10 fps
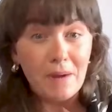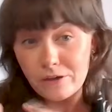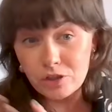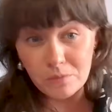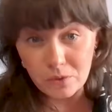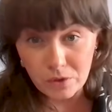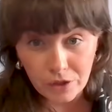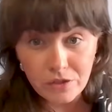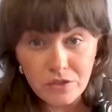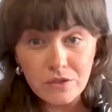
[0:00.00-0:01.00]
a perishable
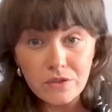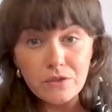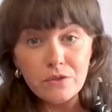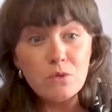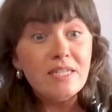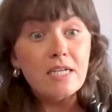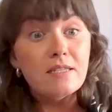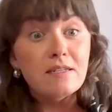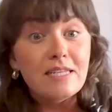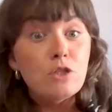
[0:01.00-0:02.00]
good. So
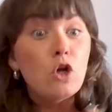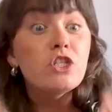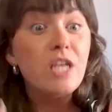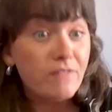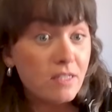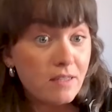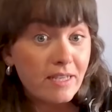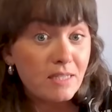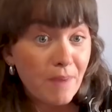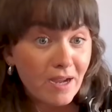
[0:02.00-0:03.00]
it's not a service that
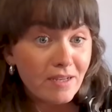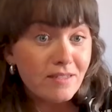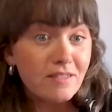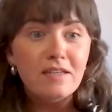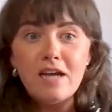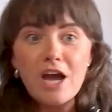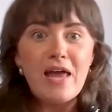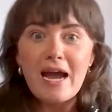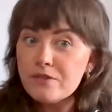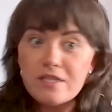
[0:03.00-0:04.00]
expires, and
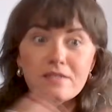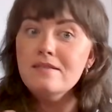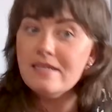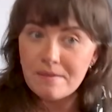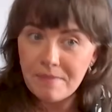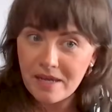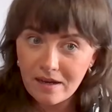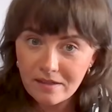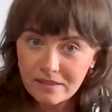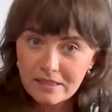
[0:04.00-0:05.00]
the house doesn't
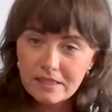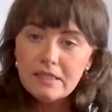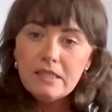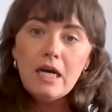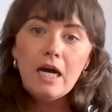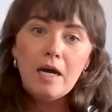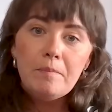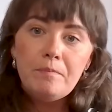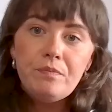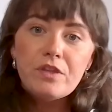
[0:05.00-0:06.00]
disappear.
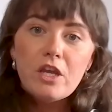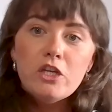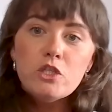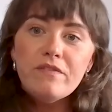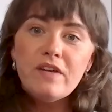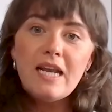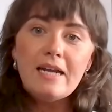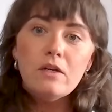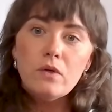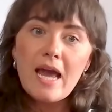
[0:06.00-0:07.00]
So if a
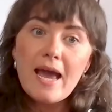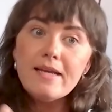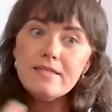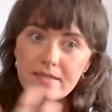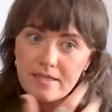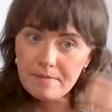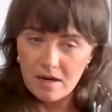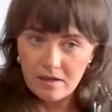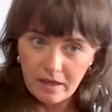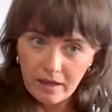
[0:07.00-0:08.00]
landlord exits the
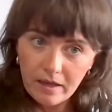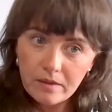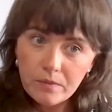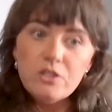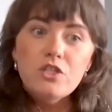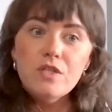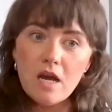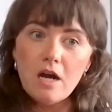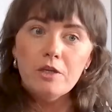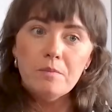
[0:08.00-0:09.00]
market, which is
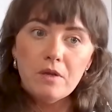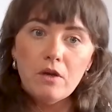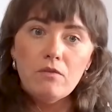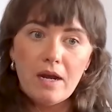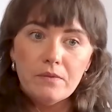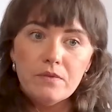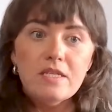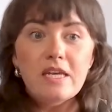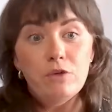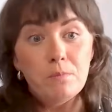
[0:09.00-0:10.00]
the argument
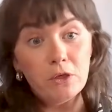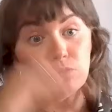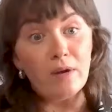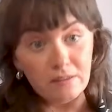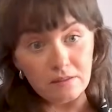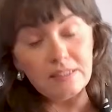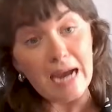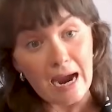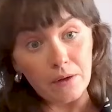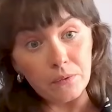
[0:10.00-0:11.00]
around if you push rents
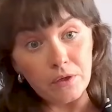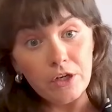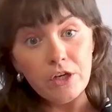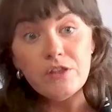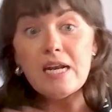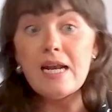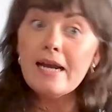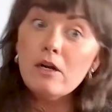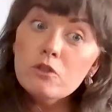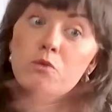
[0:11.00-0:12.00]
down, then
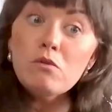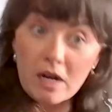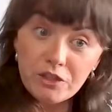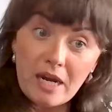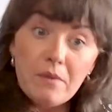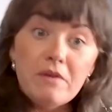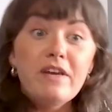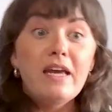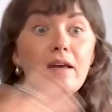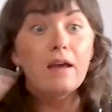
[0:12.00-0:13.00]
landlords will rush out
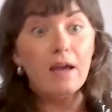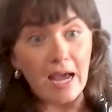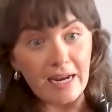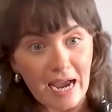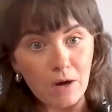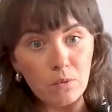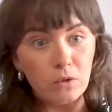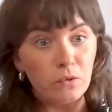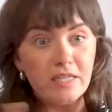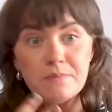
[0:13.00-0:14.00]
of it. And how will
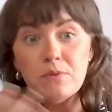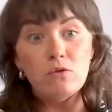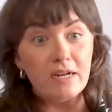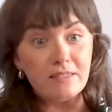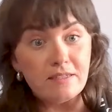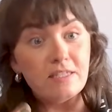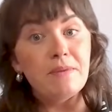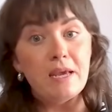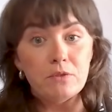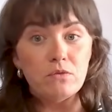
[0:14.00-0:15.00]
all these poor renters
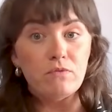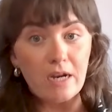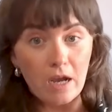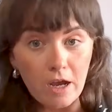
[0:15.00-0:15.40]
be able to rent